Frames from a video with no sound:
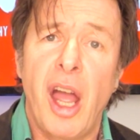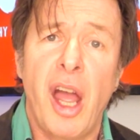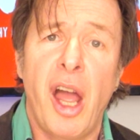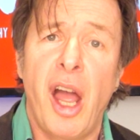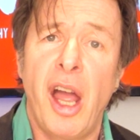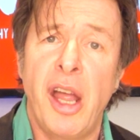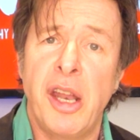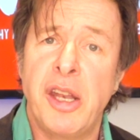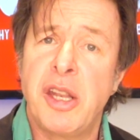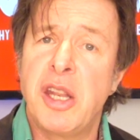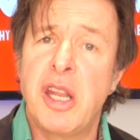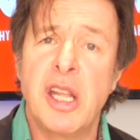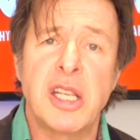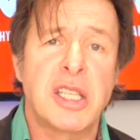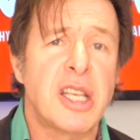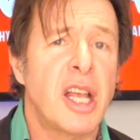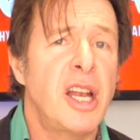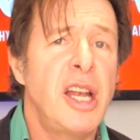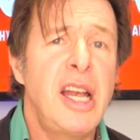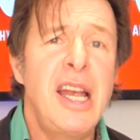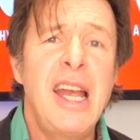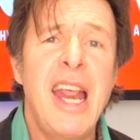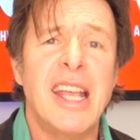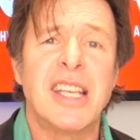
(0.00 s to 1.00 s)
And there's a
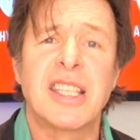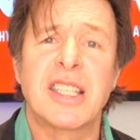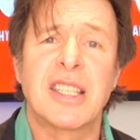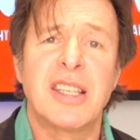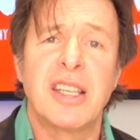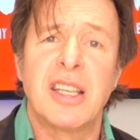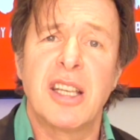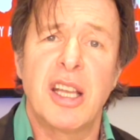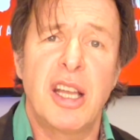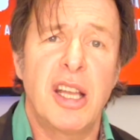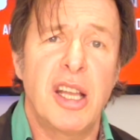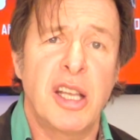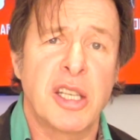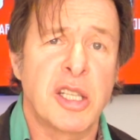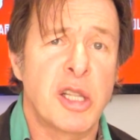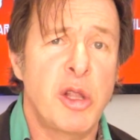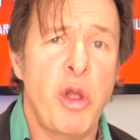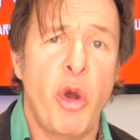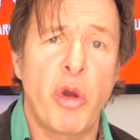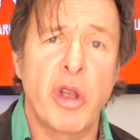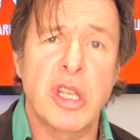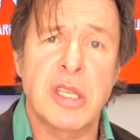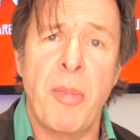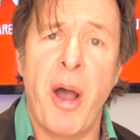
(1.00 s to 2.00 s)
list as
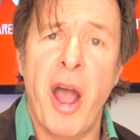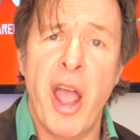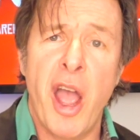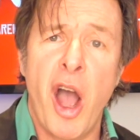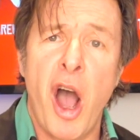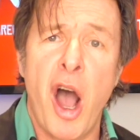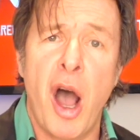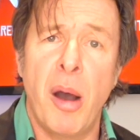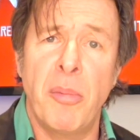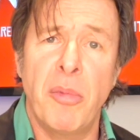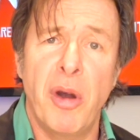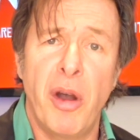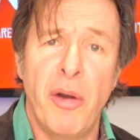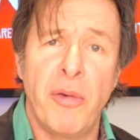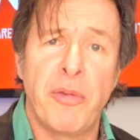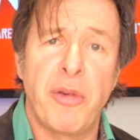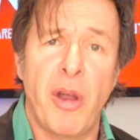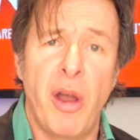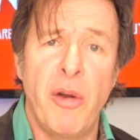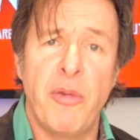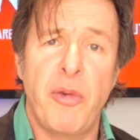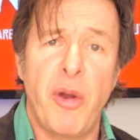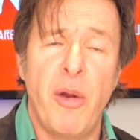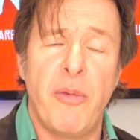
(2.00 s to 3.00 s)
long as my arm
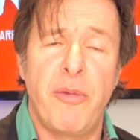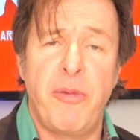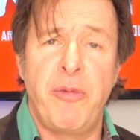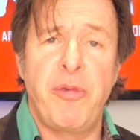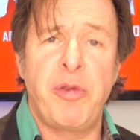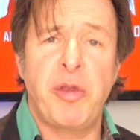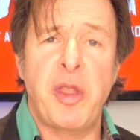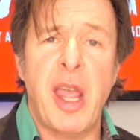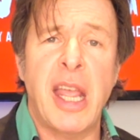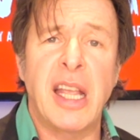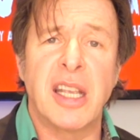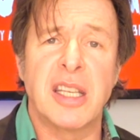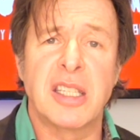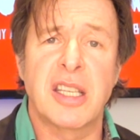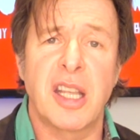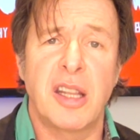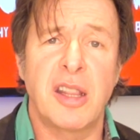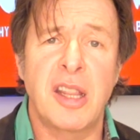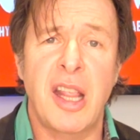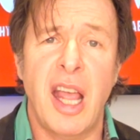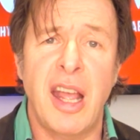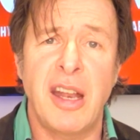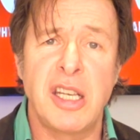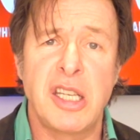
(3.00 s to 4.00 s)
of things
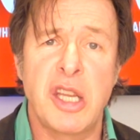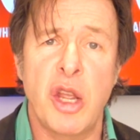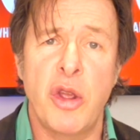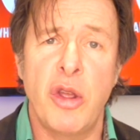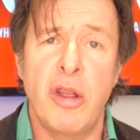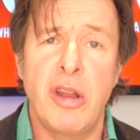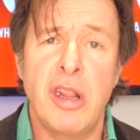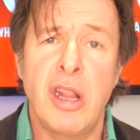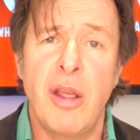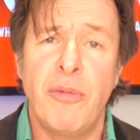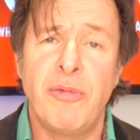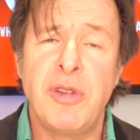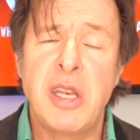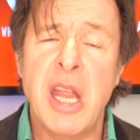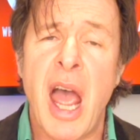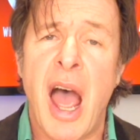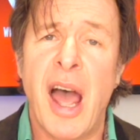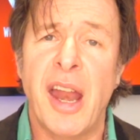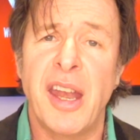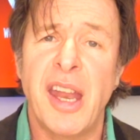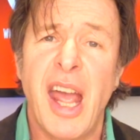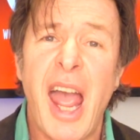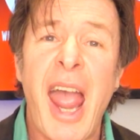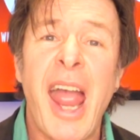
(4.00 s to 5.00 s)
that they've
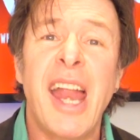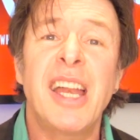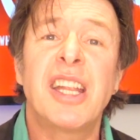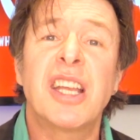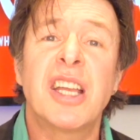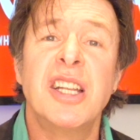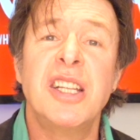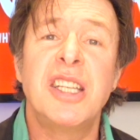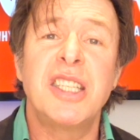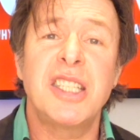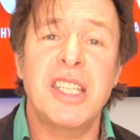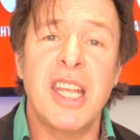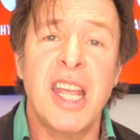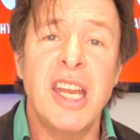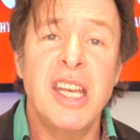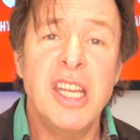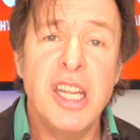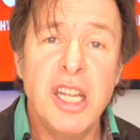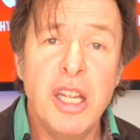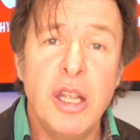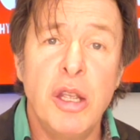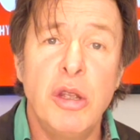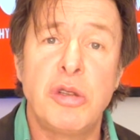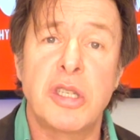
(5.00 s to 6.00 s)
done and
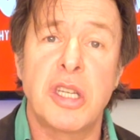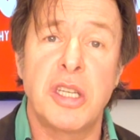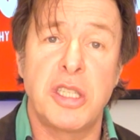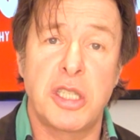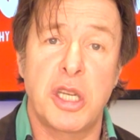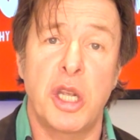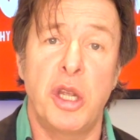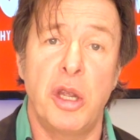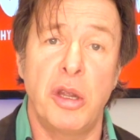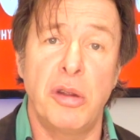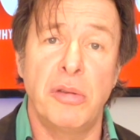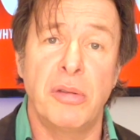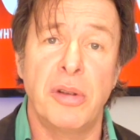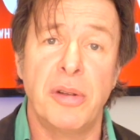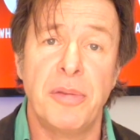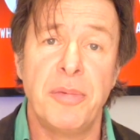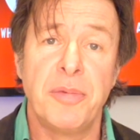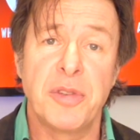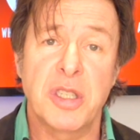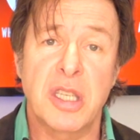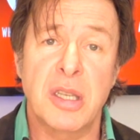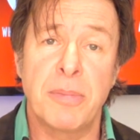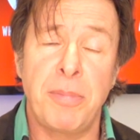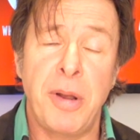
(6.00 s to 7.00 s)
continue to do.
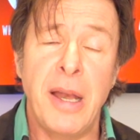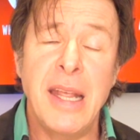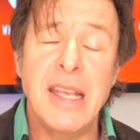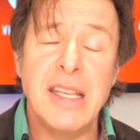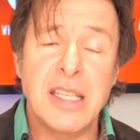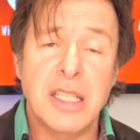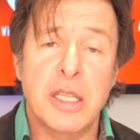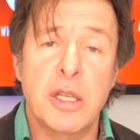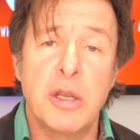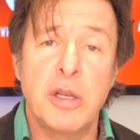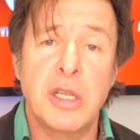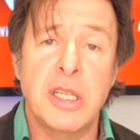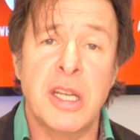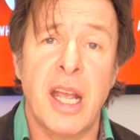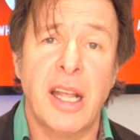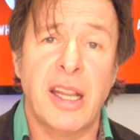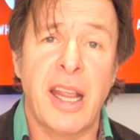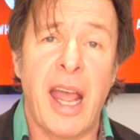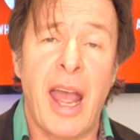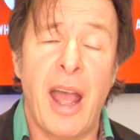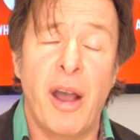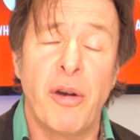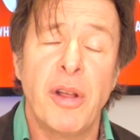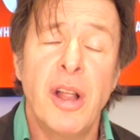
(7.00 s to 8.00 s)
So please do check
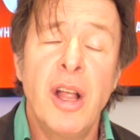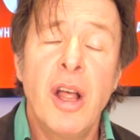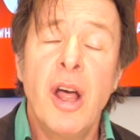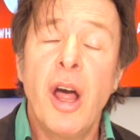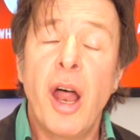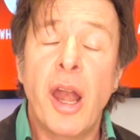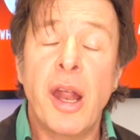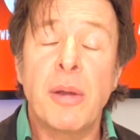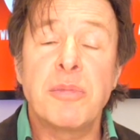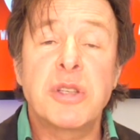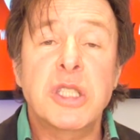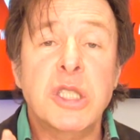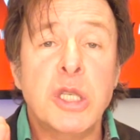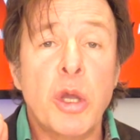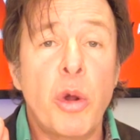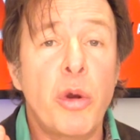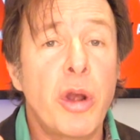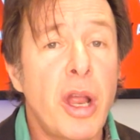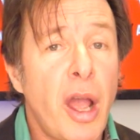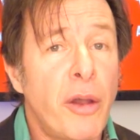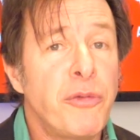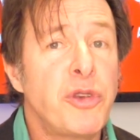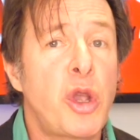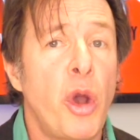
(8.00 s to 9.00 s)
that out. And I'm
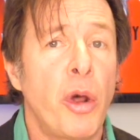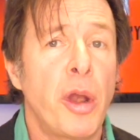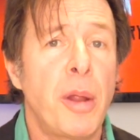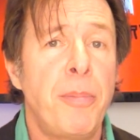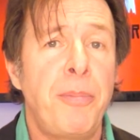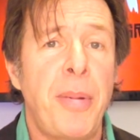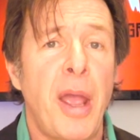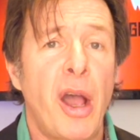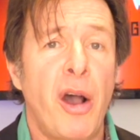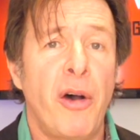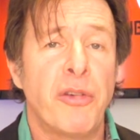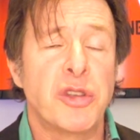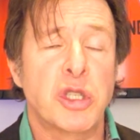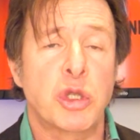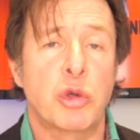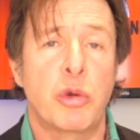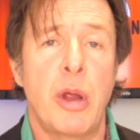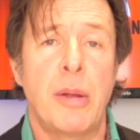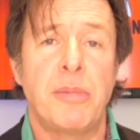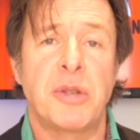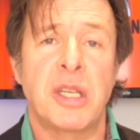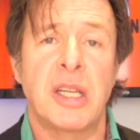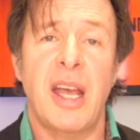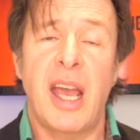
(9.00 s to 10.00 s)
sorry, I've gone a bit off
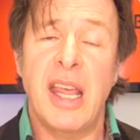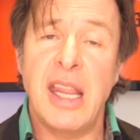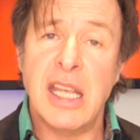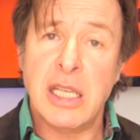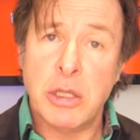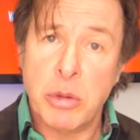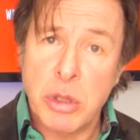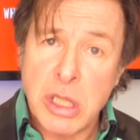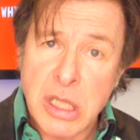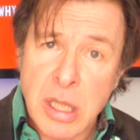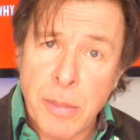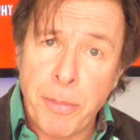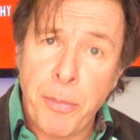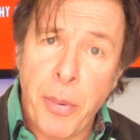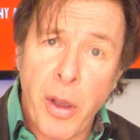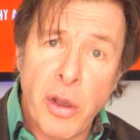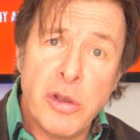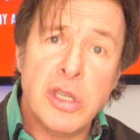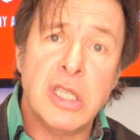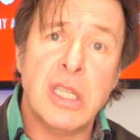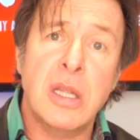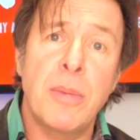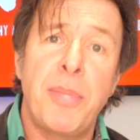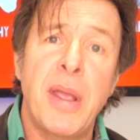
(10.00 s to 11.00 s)
script today. This was
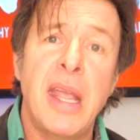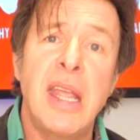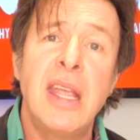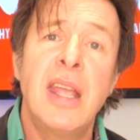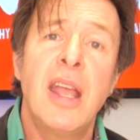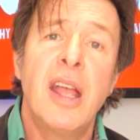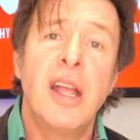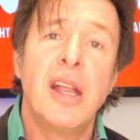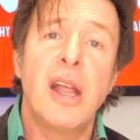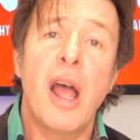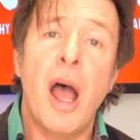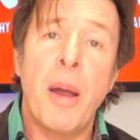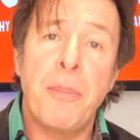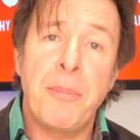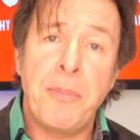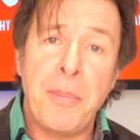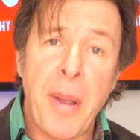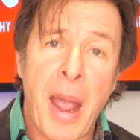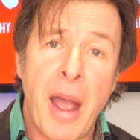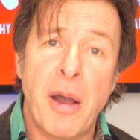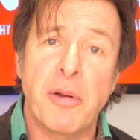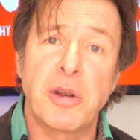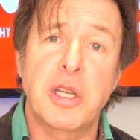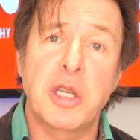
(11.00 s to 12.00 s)
supposed to be
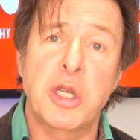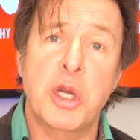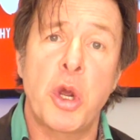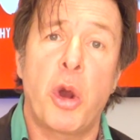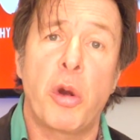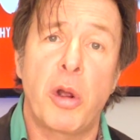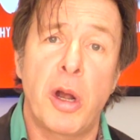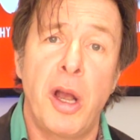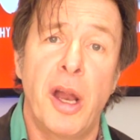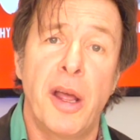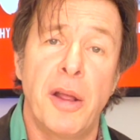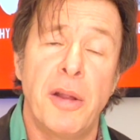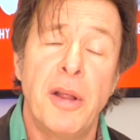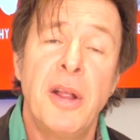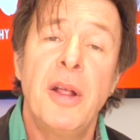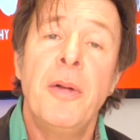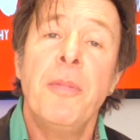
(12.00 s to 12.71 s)
about chocolate.